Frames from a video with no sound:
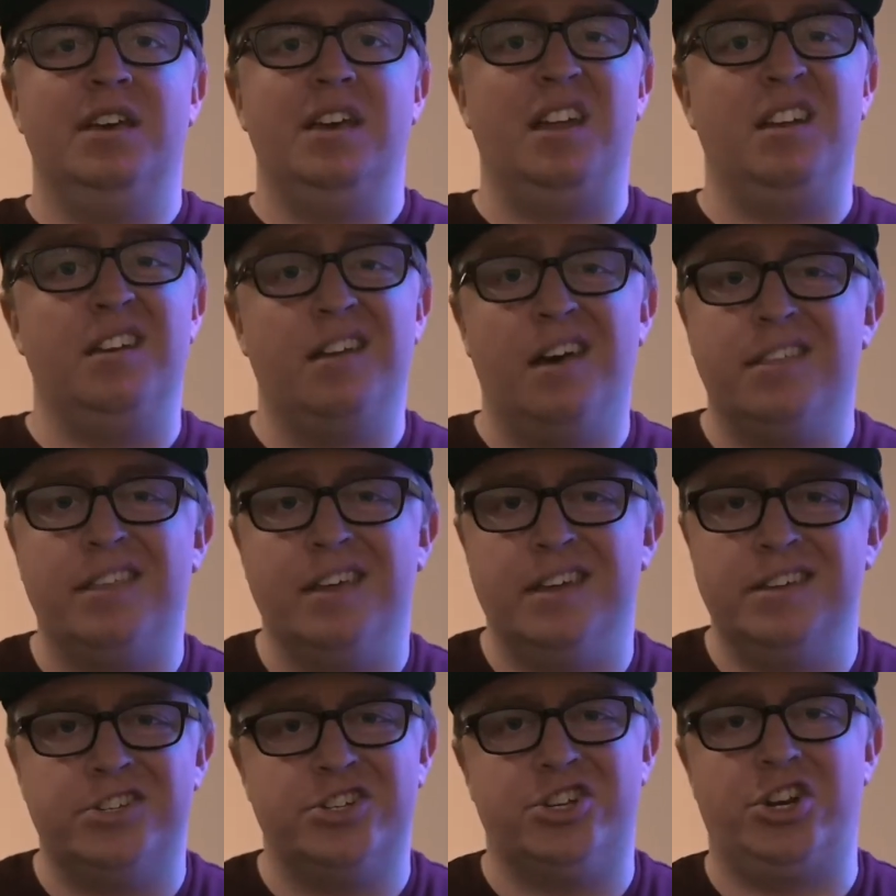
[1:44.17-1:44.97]
and
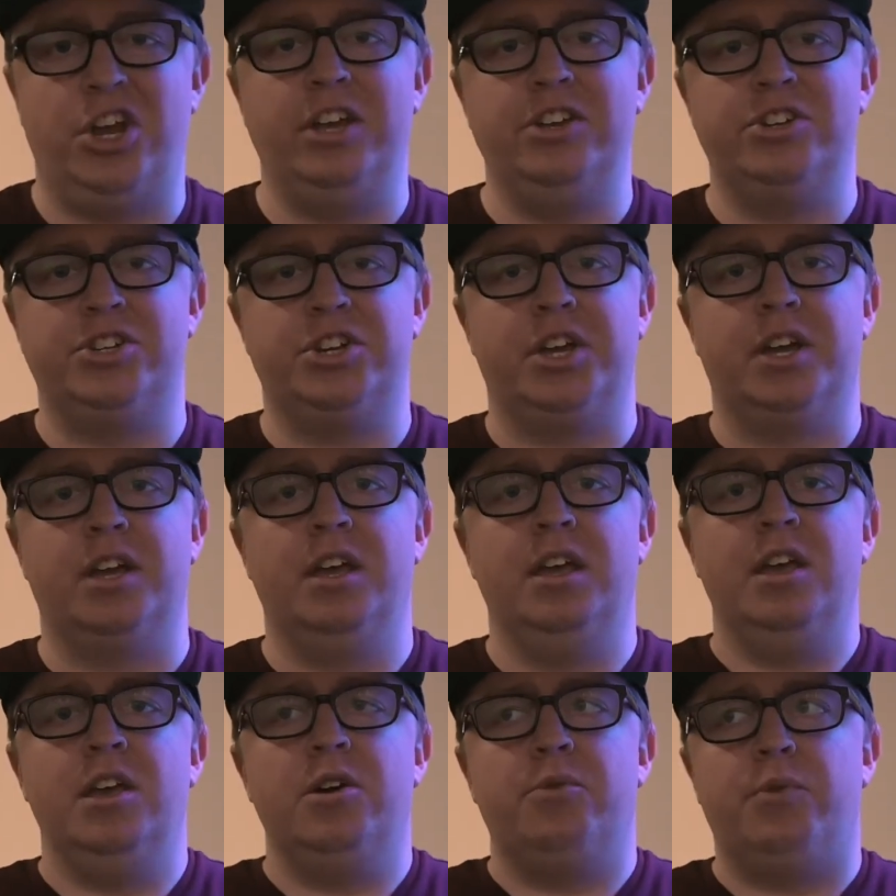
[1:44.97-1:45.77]
nothing is changing,
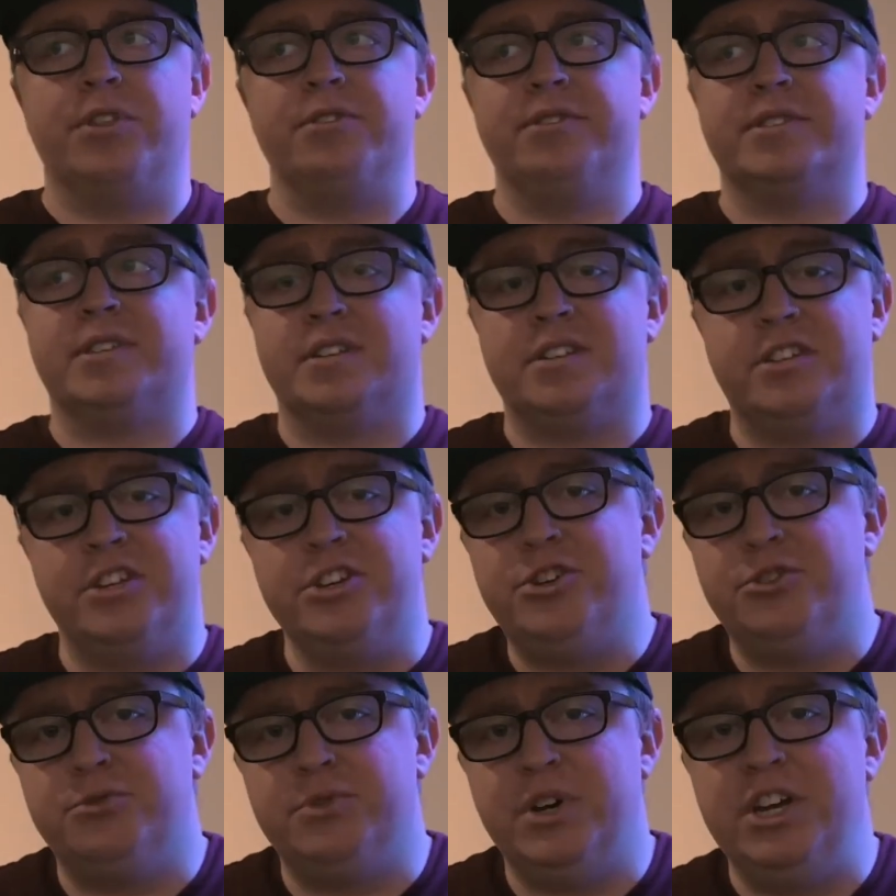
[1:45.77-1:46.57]
whether it's a
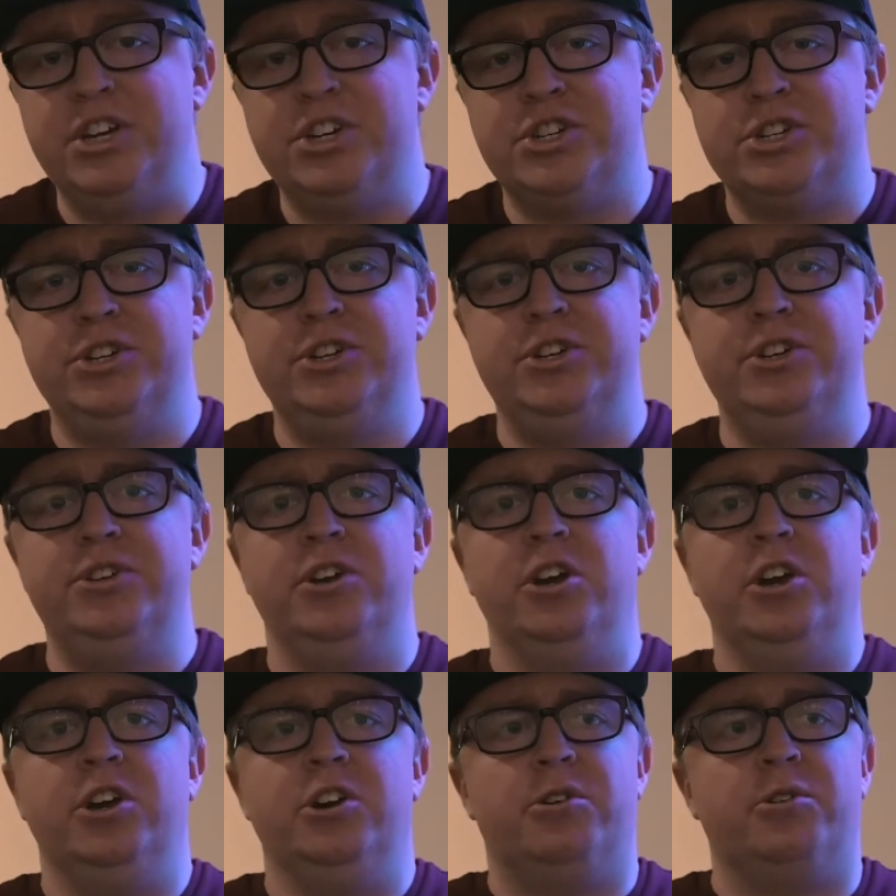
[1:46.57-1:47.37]

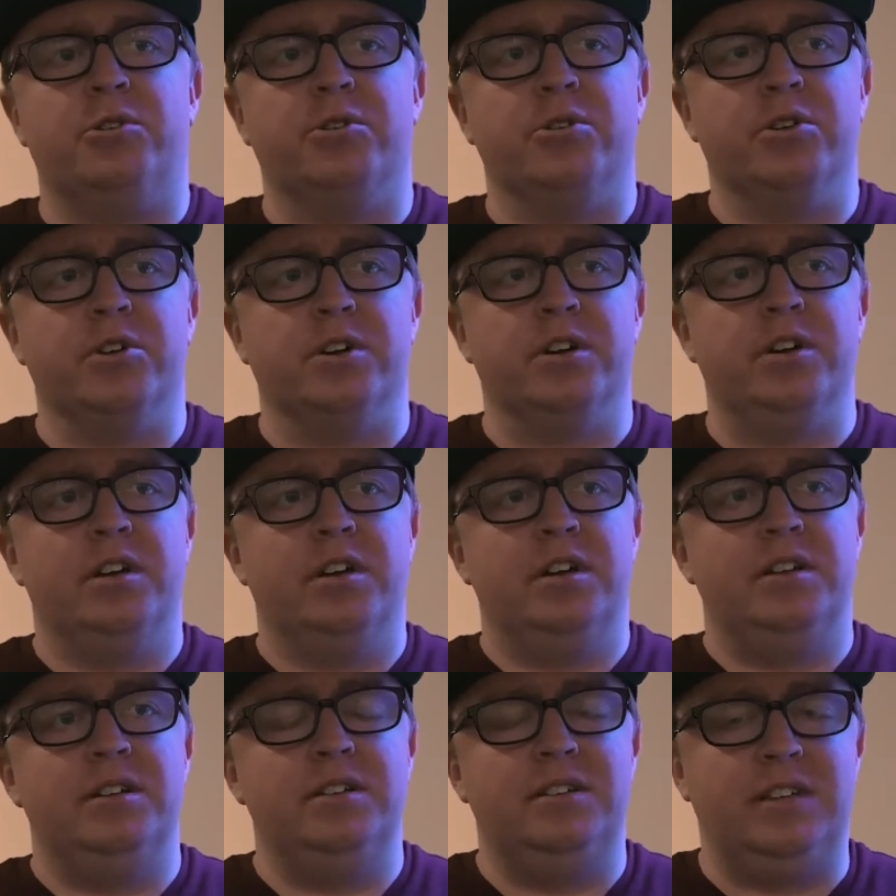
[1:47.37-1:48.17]
situation or
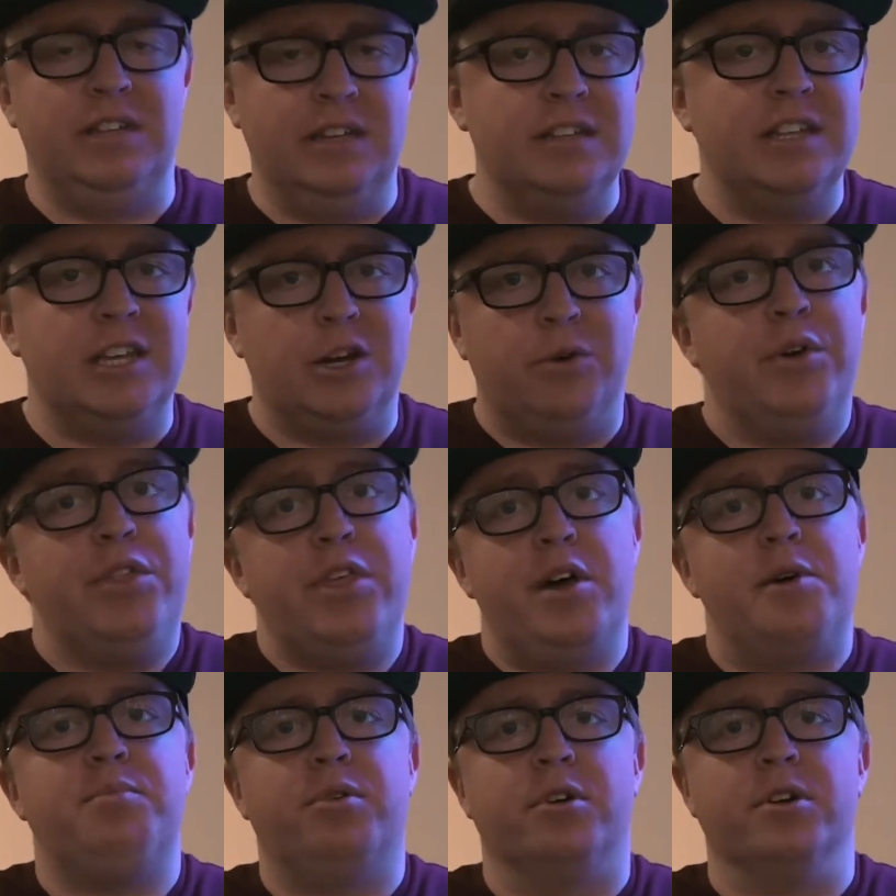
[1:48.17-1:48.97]
dealing
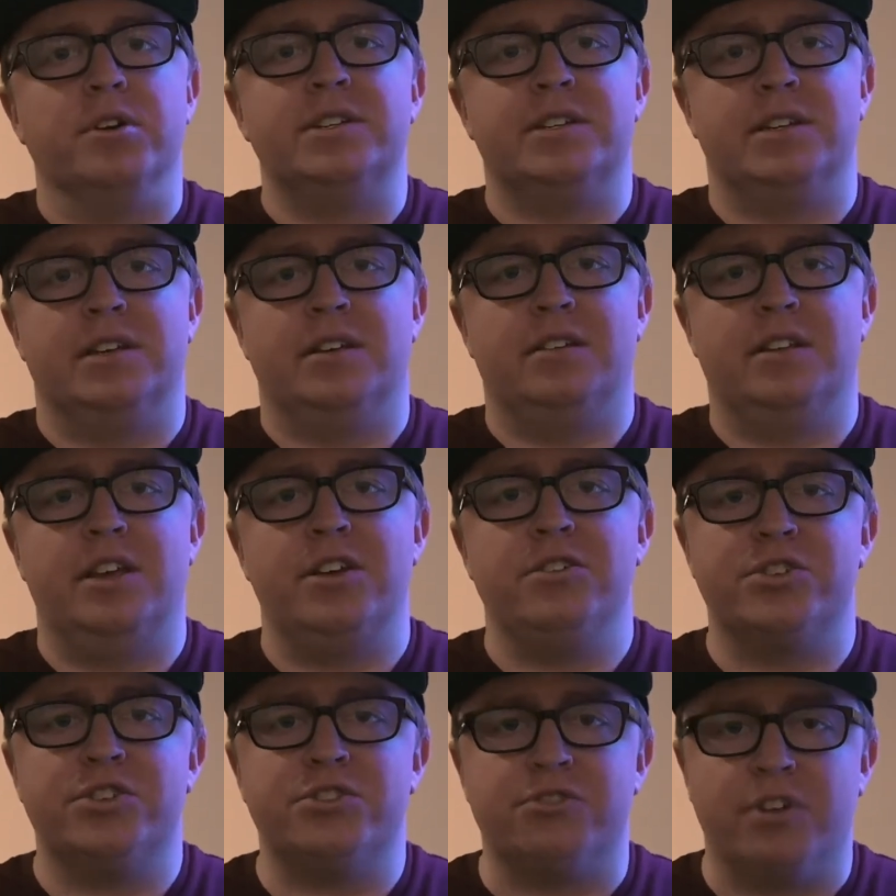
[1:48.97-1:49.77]
with a person that
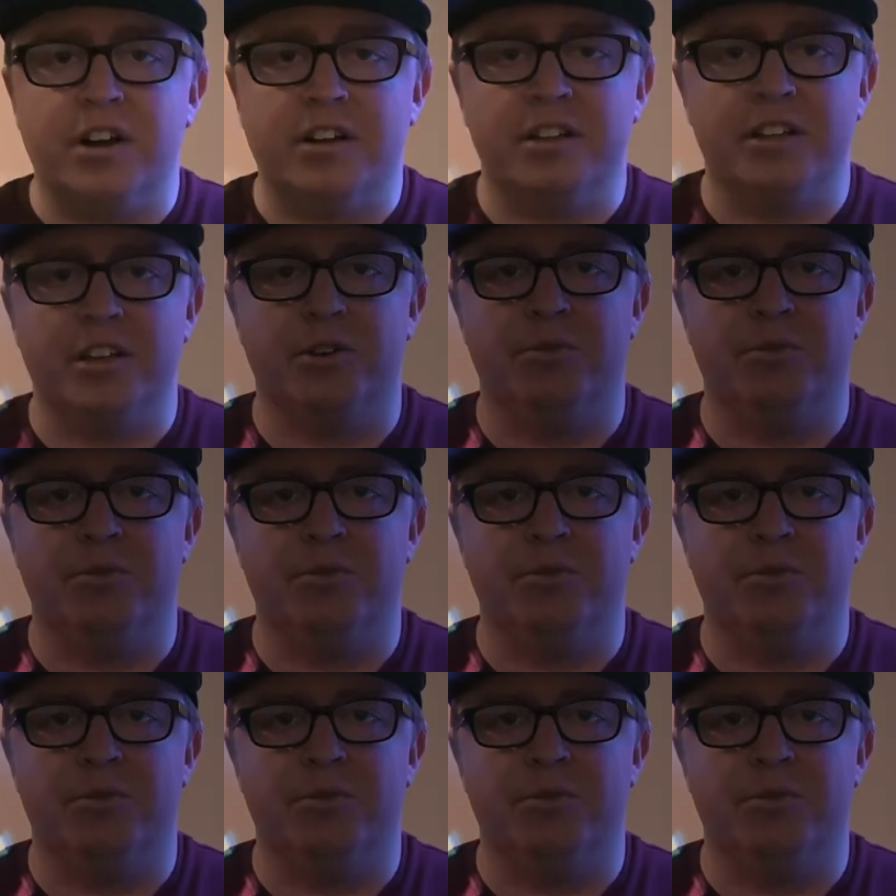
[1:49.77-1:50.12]
you're struggling